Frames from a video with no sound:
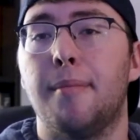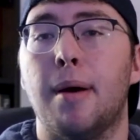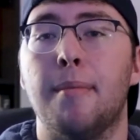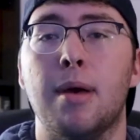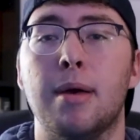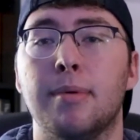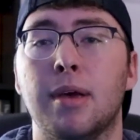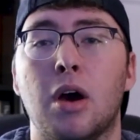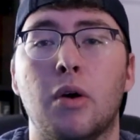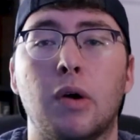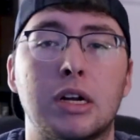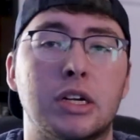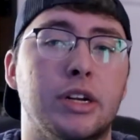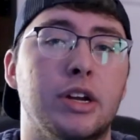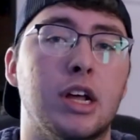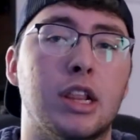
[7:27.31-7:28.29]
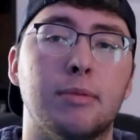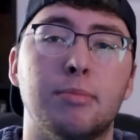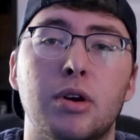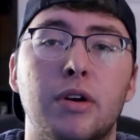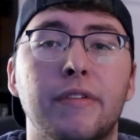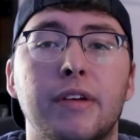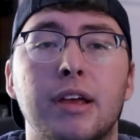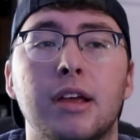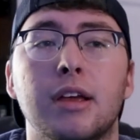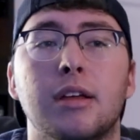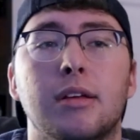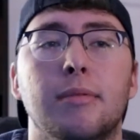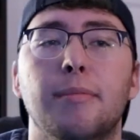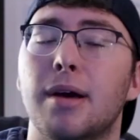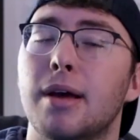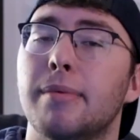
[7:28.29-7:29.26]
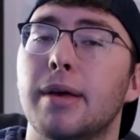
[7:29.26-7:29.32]
Maybe I'll watch another movie.
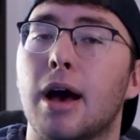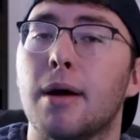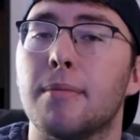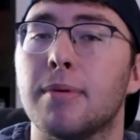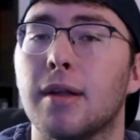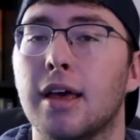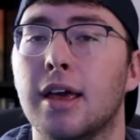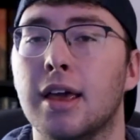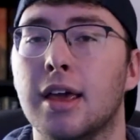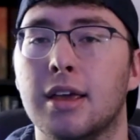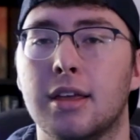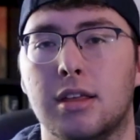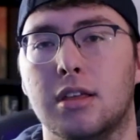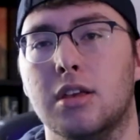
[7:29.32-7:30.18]
Maybe I'll play,